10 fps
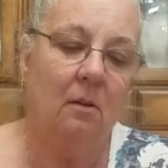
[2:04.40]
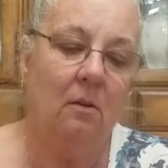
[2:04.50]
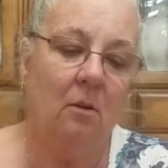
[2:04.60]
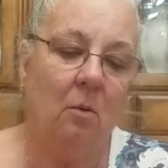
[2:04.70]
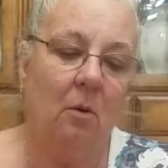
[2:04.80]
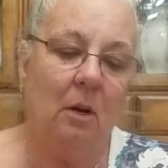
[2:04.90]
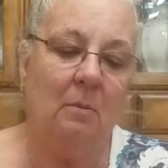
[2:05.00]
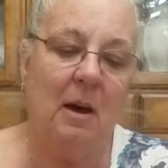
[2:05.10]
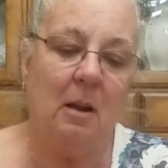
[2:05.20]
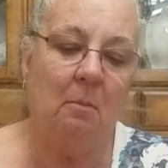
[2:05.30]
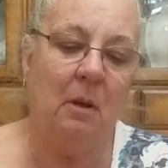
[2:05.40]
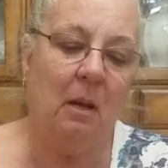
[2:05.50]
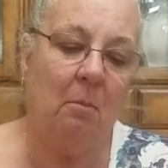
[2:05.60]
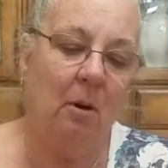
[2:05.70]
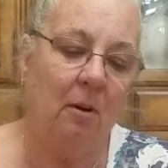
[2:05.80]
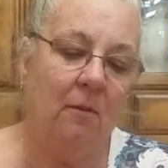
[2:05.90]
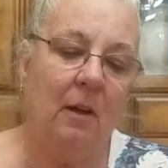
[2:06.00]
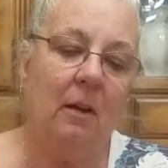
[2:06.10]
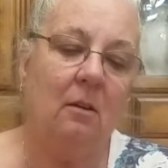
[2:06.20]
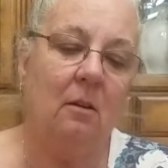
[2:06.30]
Don't worry about it being
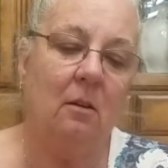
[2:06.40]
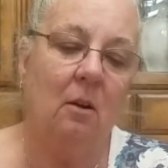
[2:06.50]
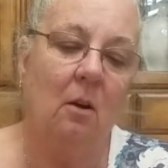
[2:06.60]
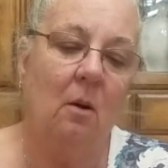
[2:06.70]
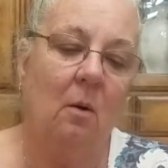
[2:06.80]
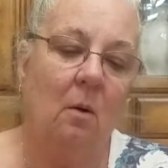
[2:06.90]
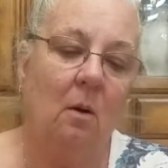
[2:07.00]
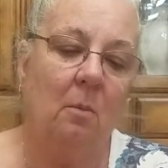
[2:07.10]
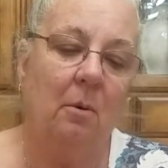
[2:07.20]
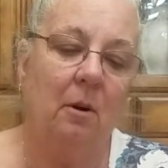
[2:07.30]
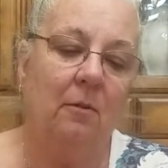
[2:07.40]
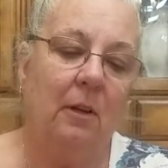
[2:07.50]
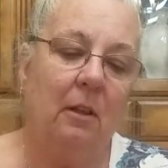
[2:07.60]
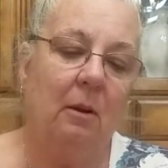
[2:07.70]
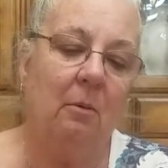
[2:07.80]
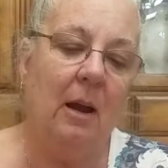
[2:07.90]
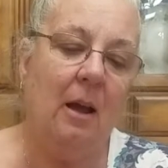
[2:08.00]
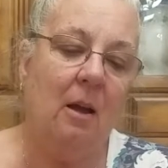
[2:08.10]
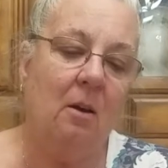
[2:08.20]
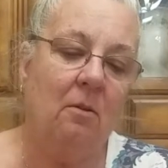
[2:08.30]
perfect or perfectly
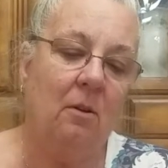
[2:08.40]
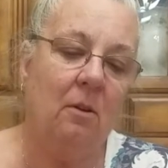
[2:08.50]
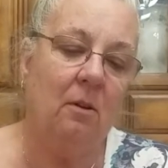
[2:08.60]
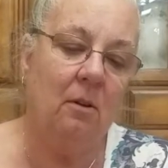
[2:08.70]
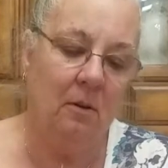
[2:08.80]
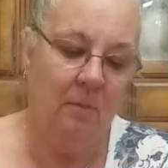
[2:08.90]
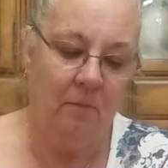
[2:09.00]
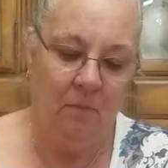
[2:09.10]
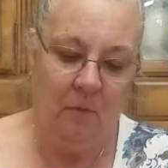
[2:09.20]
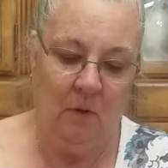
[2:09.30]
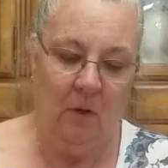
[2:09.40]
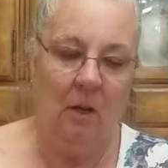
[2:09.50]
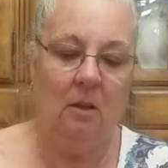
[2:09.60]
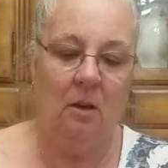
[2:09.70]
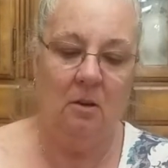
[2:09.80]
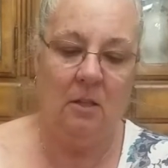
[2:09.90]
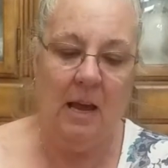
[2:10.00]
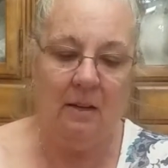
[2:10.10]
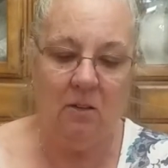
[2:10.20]
round. And there's that.